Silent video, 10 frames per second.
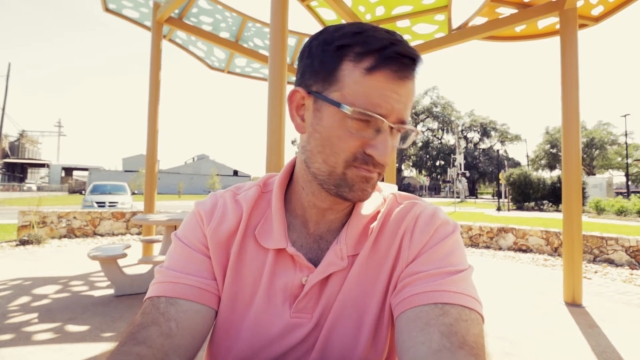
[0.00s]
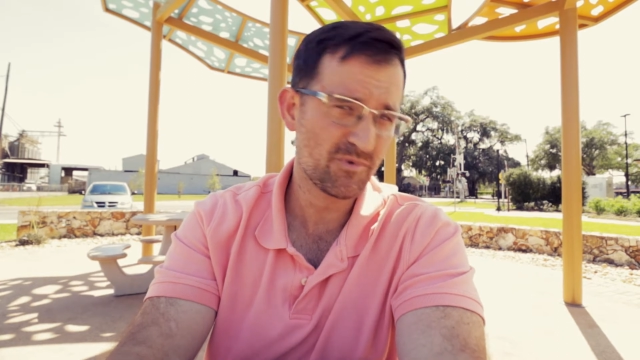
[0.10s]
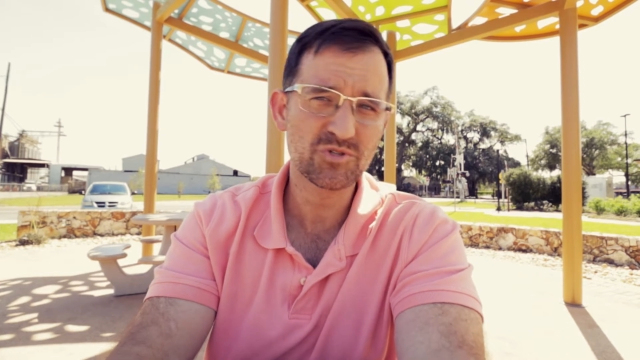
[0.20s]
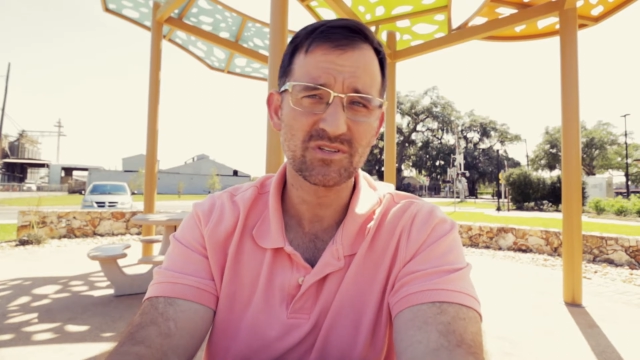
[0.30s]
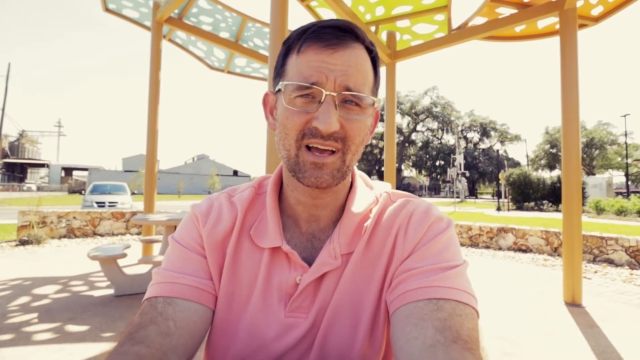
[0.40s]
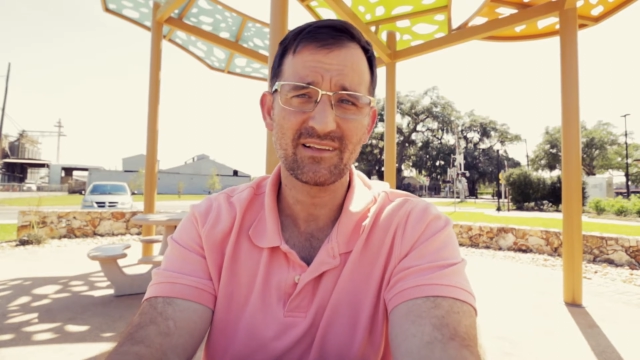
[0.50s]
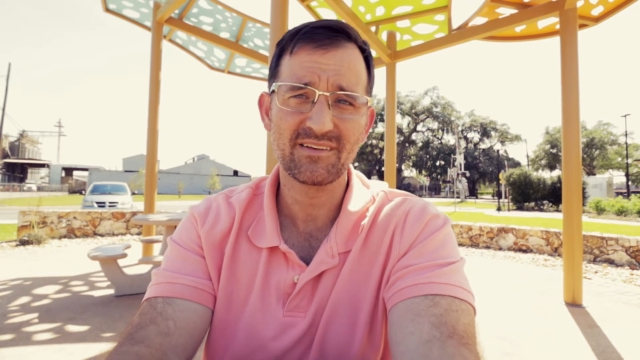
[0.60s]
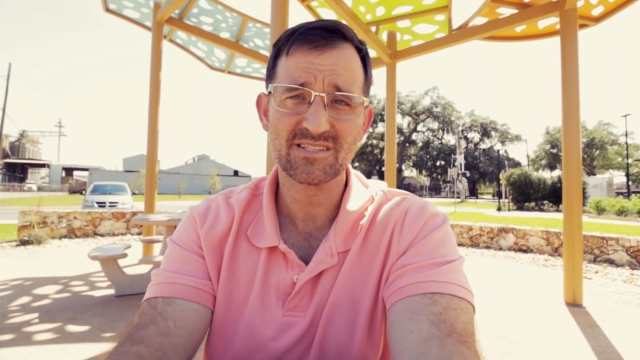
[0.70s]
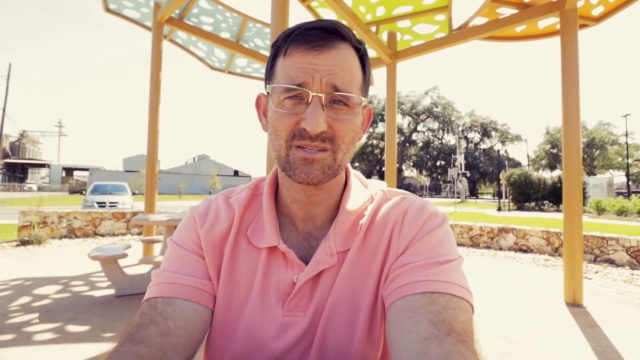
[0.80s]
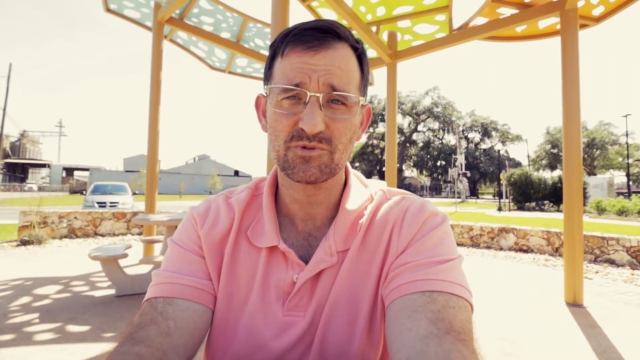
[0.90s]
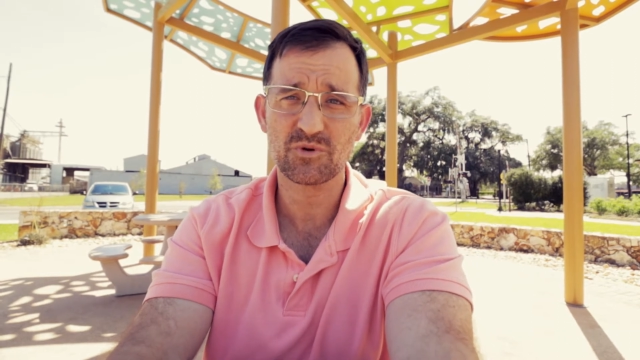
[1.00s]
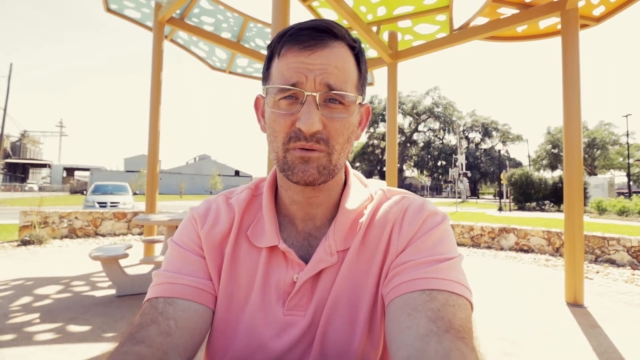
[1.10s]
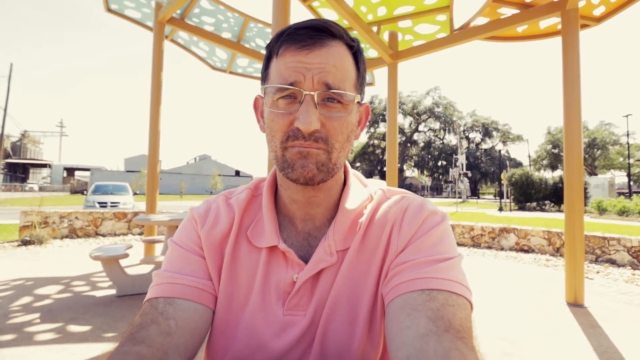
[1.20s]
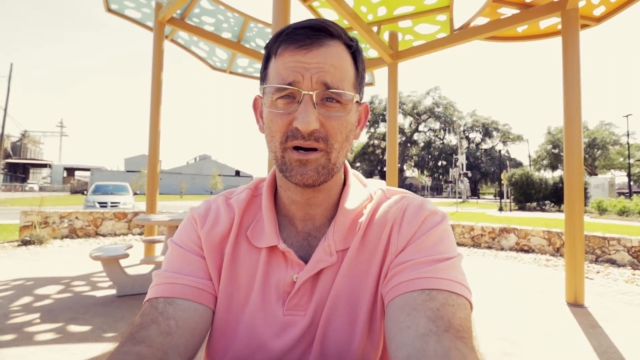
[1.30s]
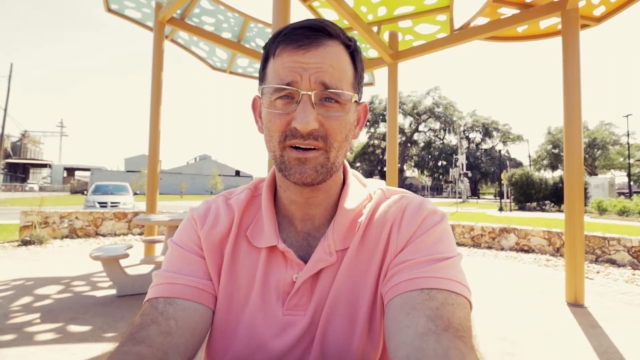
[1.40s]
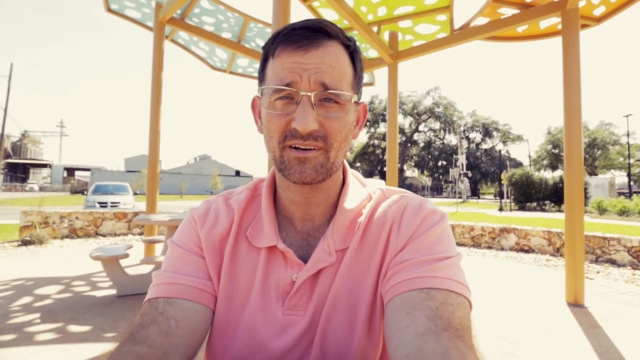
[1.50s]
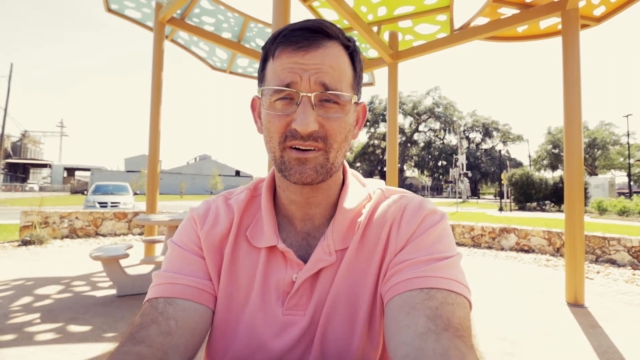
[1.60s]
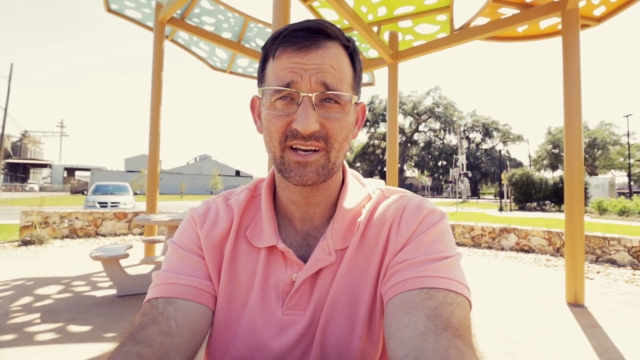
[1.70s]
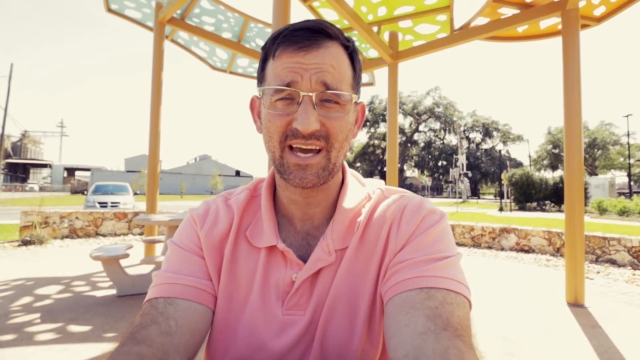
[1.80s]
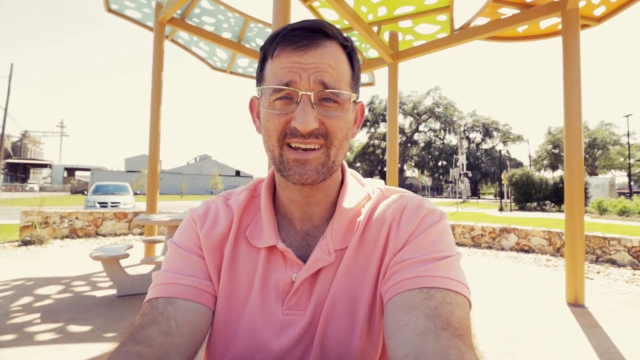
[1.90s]
most likely it's some sort of bug,
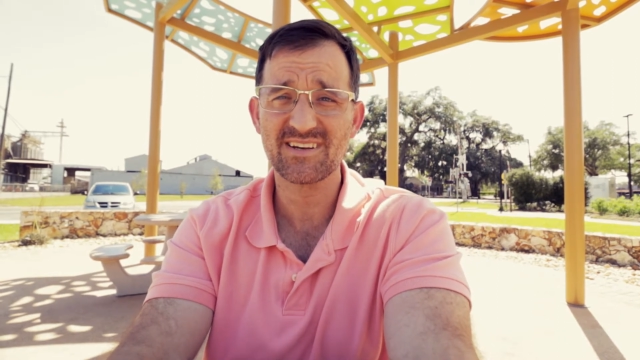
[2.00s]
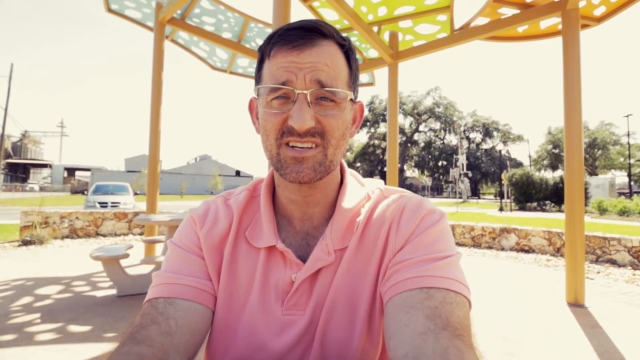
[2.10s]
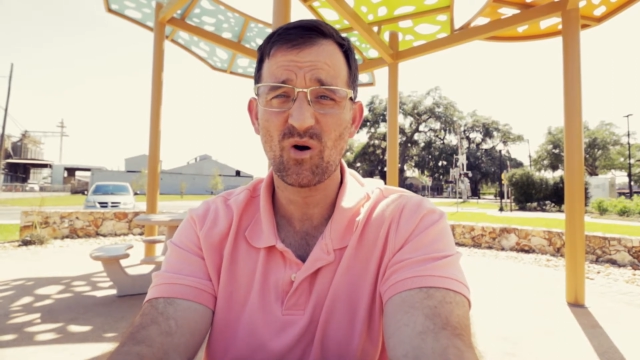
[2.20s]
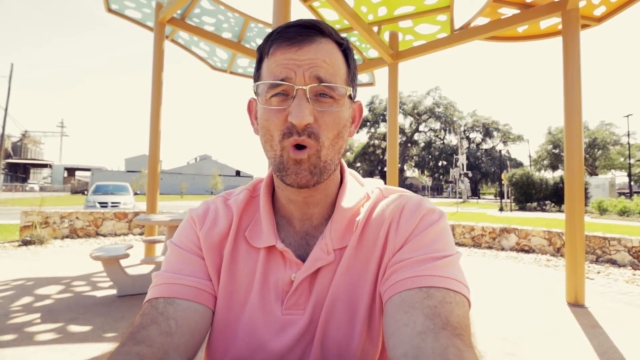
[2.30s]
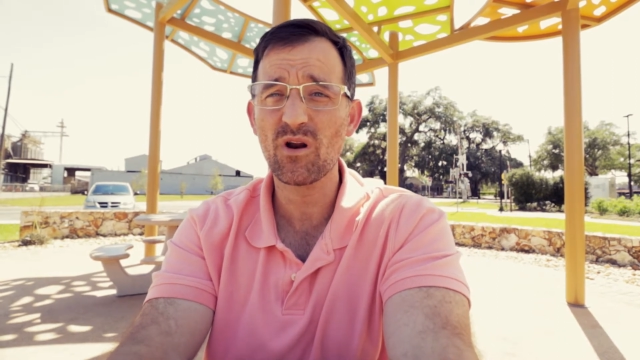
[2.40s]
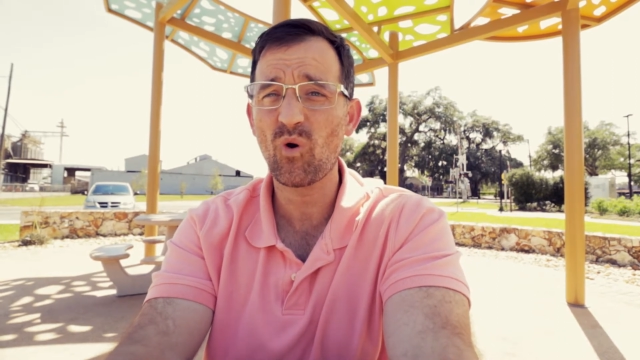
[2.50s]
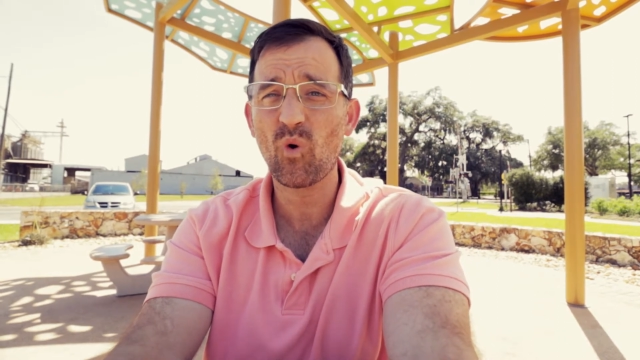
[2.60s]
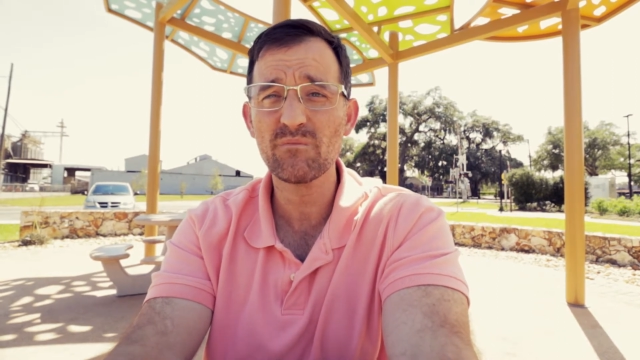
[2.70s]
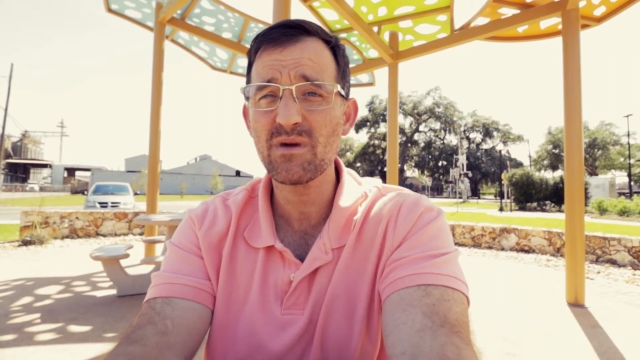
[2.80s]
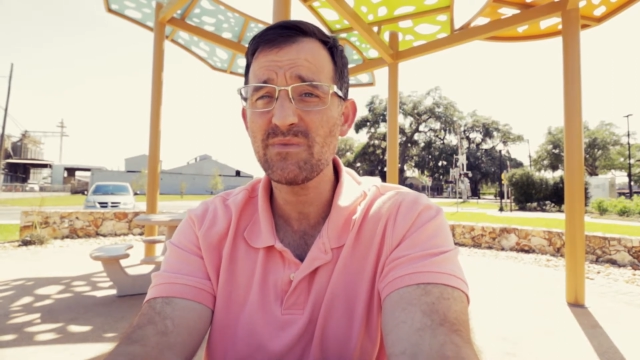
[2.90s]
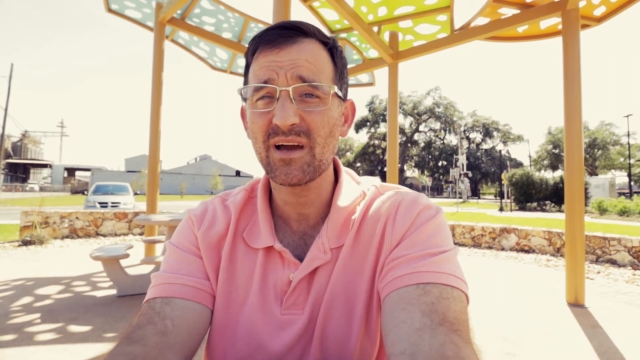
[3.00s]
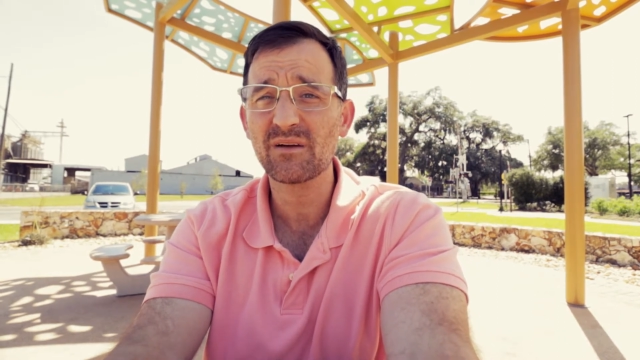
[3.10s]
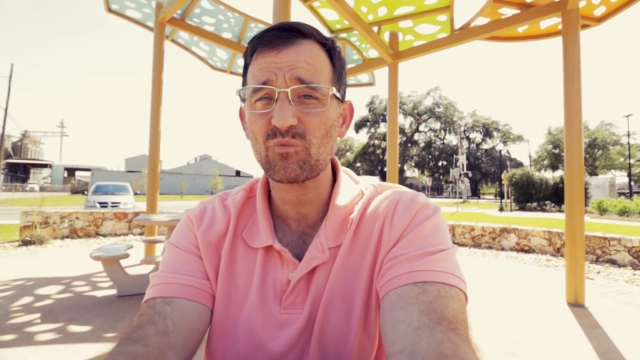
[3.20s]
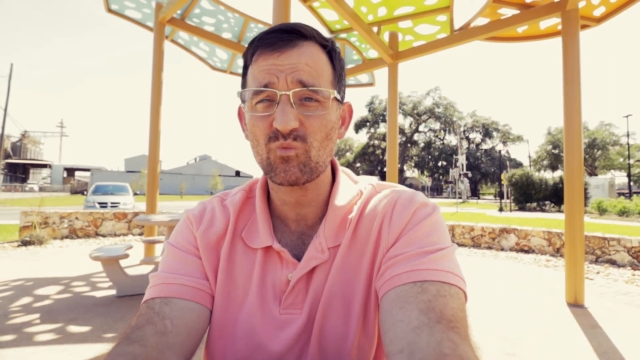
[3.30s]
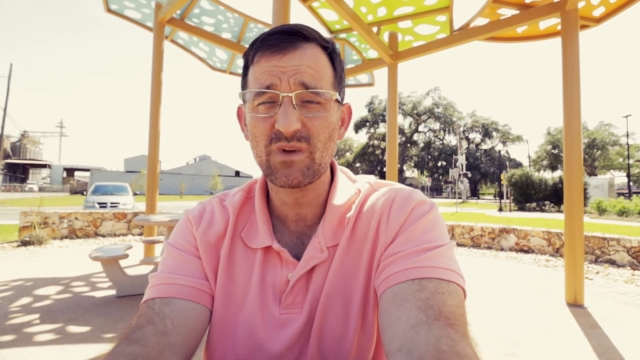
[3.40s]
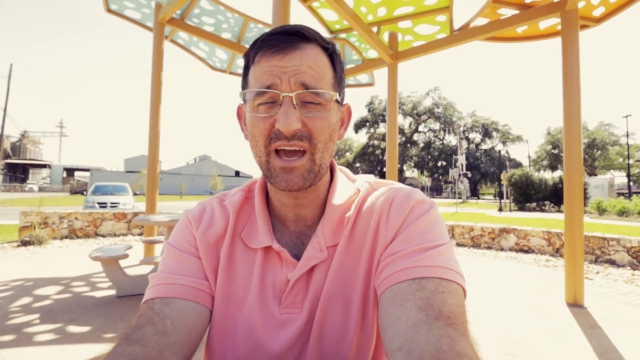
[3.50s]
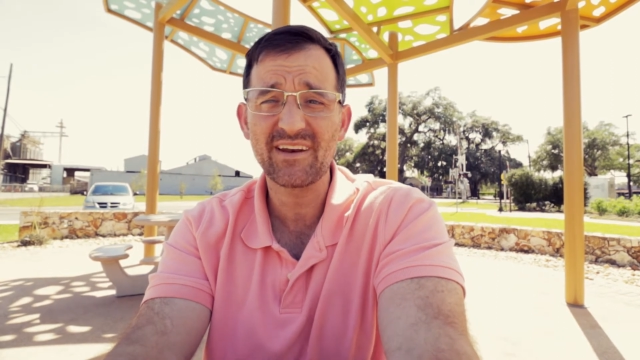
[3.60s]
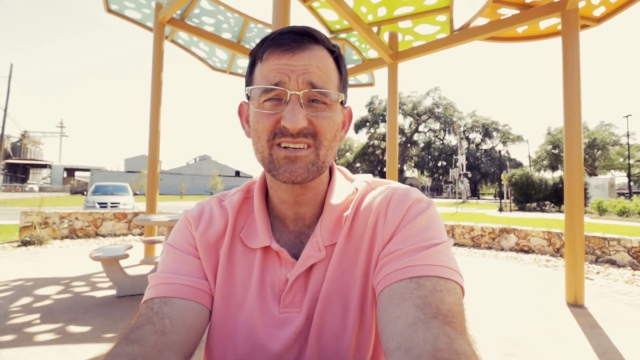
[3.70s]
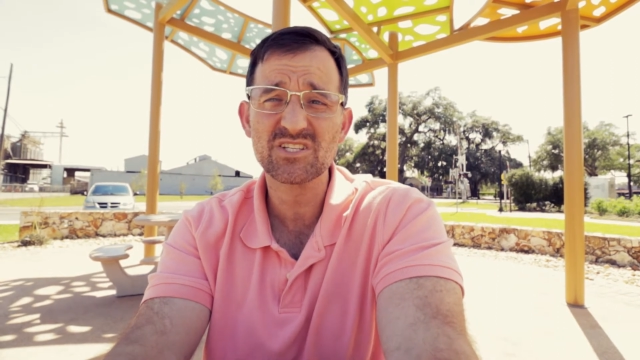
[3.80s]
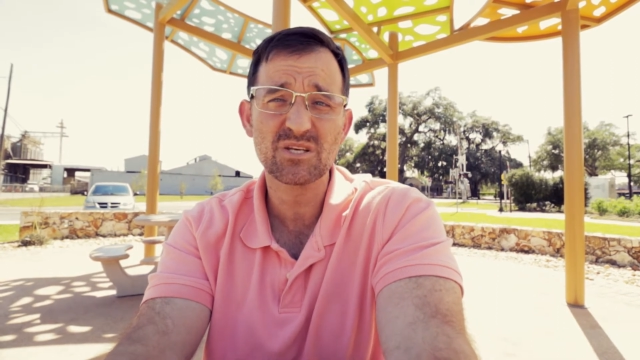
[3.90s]
or I got into, or maybe I
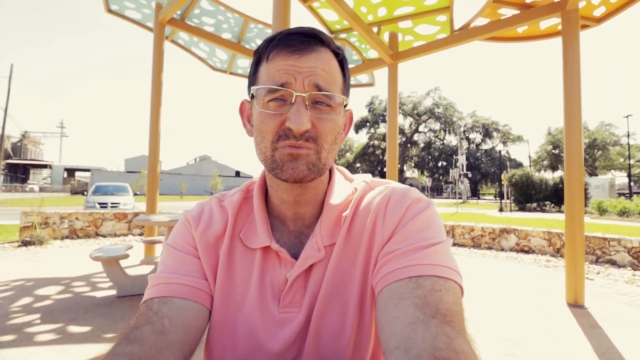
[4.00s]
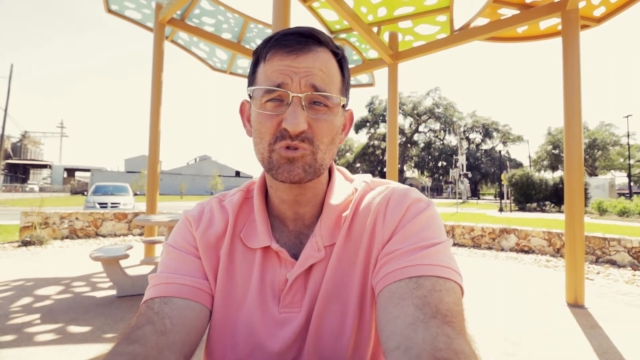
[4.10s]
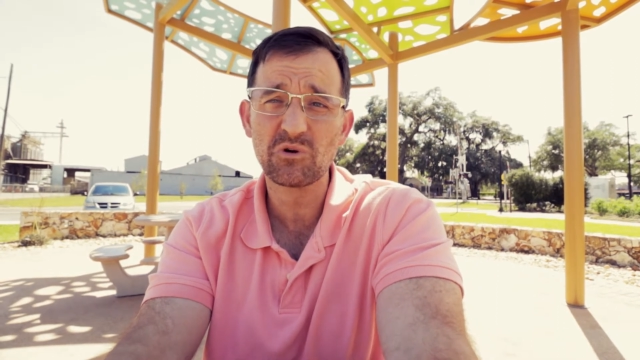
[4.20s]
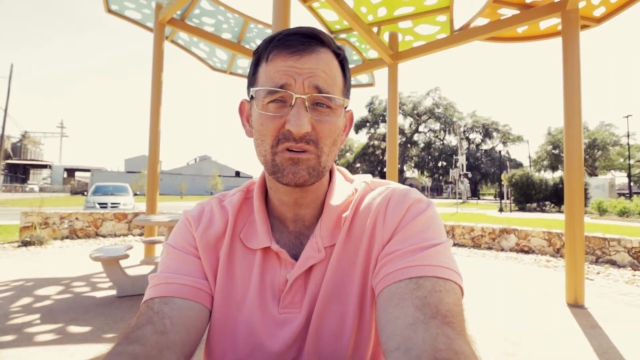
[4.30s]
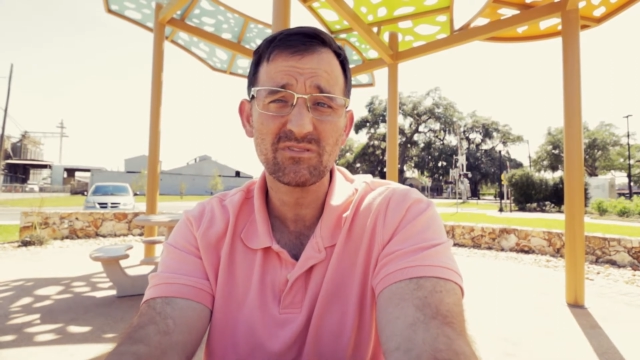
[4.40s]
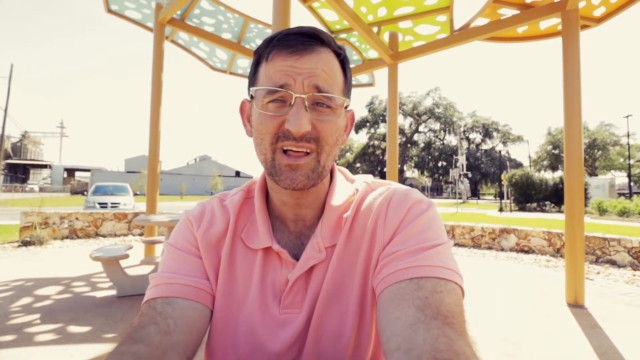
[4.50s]
got into some sort of